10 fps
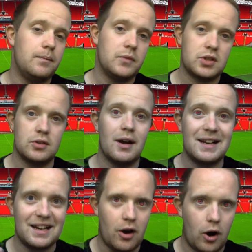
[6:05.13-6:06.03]

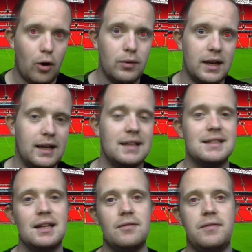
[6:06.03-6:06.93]
Schneiderlin holding
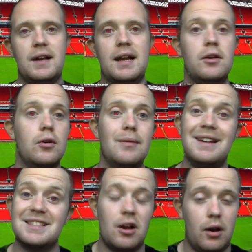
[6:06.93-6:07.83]
instead of Fellaini, who
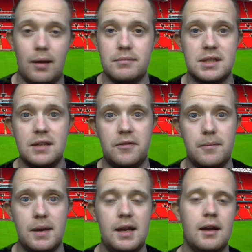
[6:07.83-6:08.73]
is clumsy for
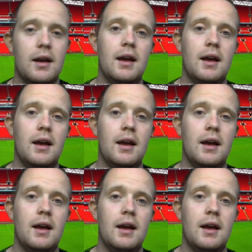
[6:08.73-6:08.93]
me,